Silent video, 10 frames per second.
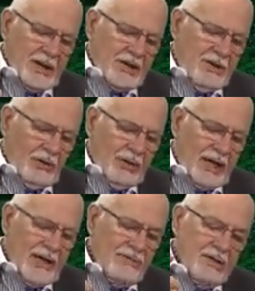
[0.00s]
You know,
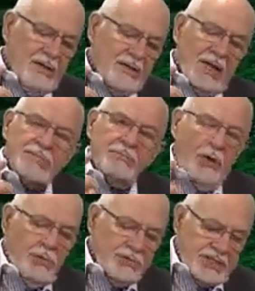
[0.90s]
even as
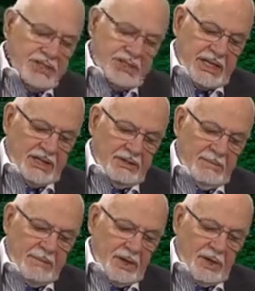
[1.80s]
Moses did,
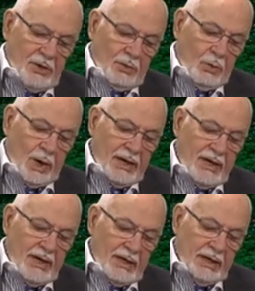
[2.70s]

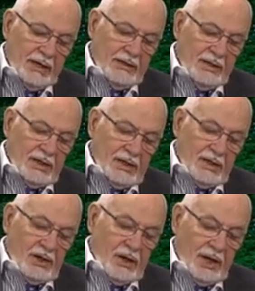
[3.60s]
when
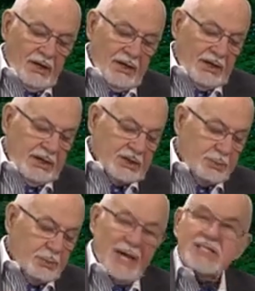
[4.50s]
God
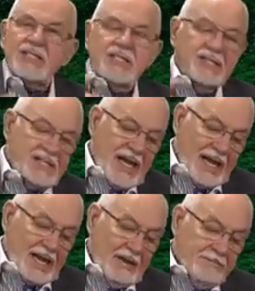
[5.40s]
expressed the
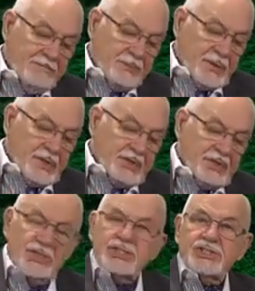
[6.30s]
desire
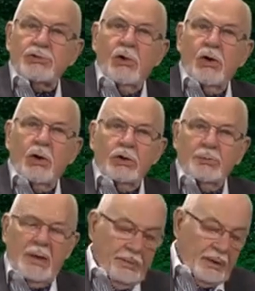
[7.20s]
to destroy all the
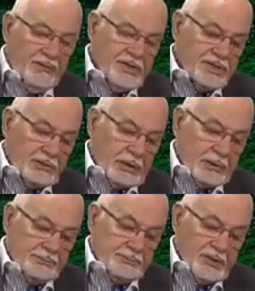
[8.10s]
people of
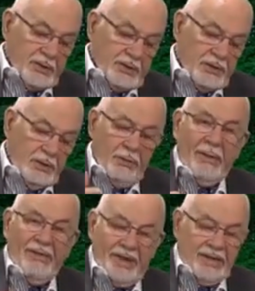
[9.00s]
Israel. You know
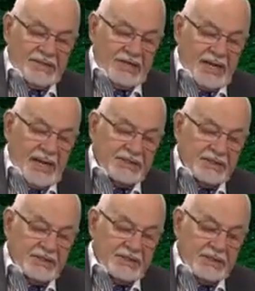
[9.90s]
about that. That's in
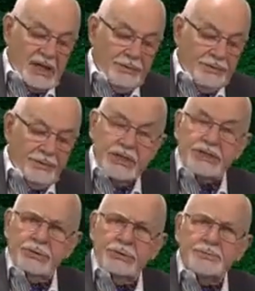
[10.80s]
Exodus
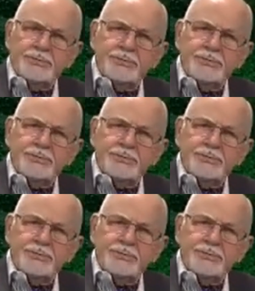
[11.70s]
32.